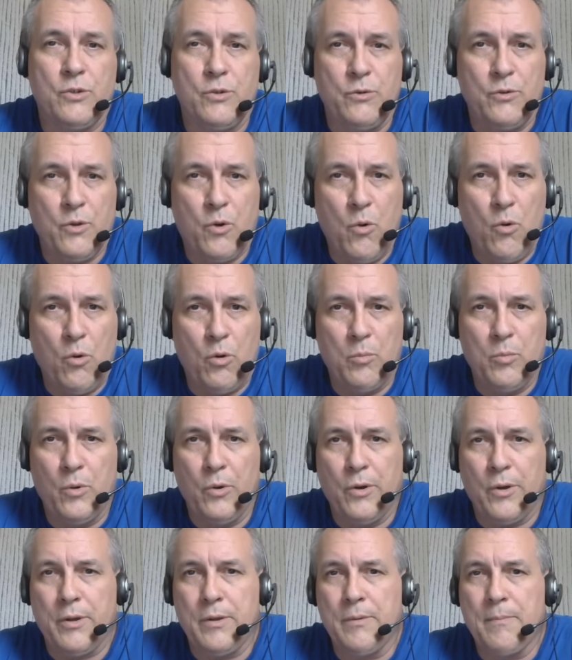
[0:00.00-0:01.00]
the core
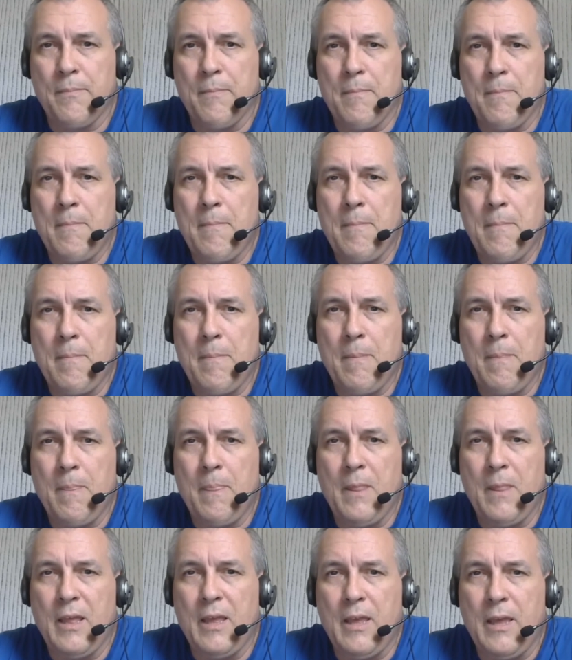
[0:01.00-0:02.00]
book
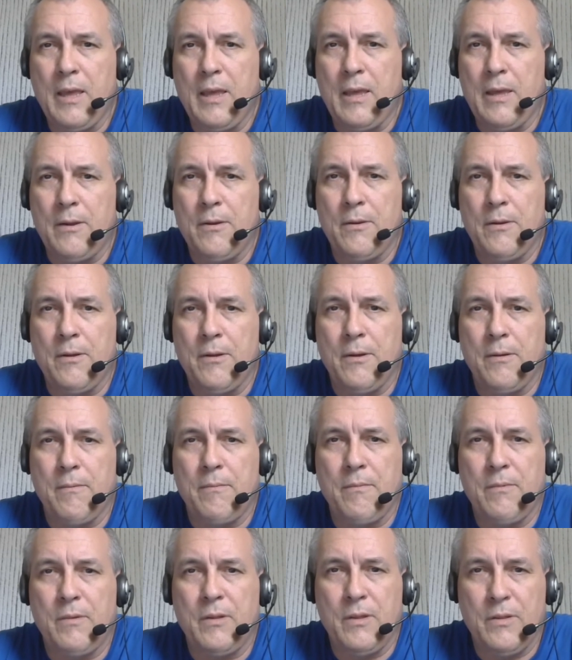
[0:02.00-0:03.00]
in
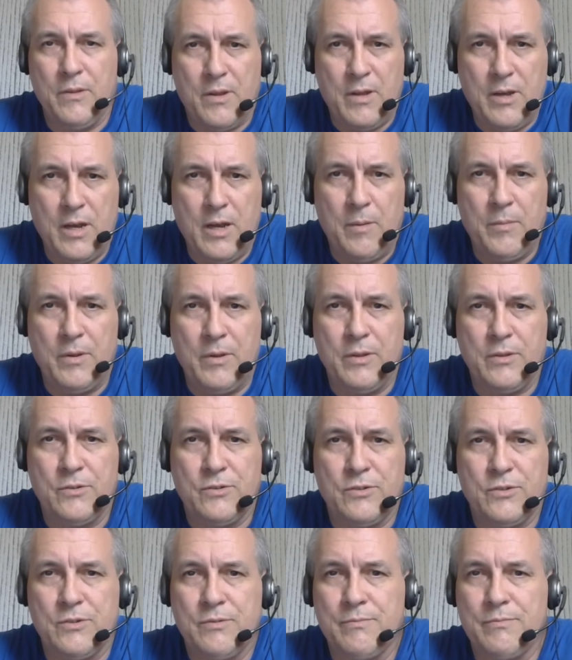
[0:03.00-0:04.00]
the
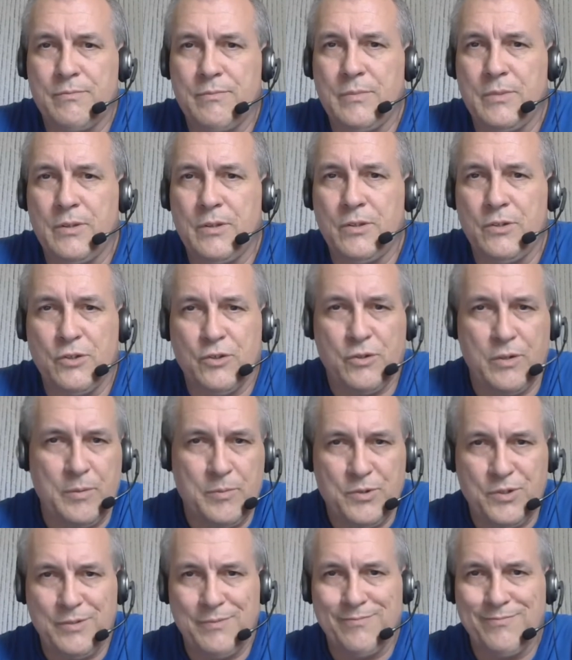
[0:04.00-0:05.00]
comments, in the
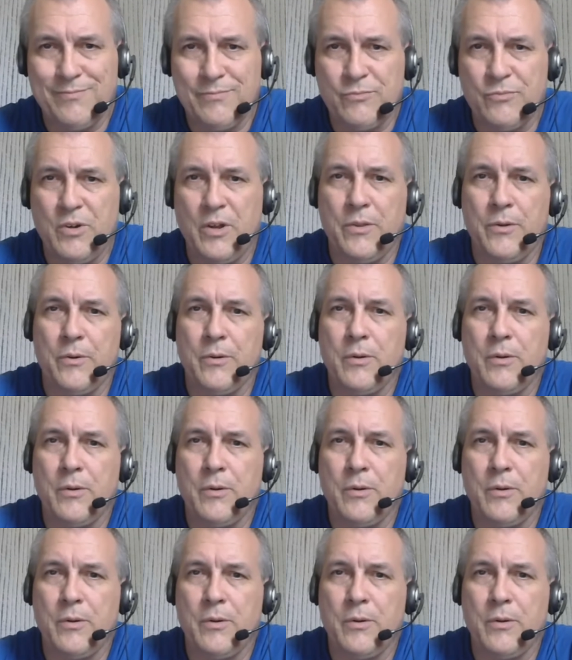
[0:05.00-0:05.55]
description rather,